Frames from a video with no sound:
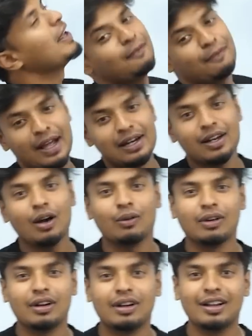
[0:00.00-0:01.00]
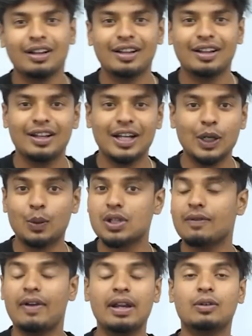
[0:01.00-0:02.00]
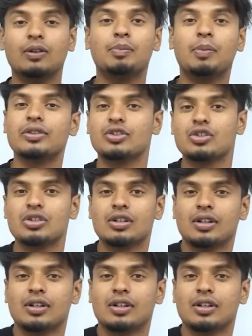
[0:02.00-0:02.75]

I fell down. It was a very good punch.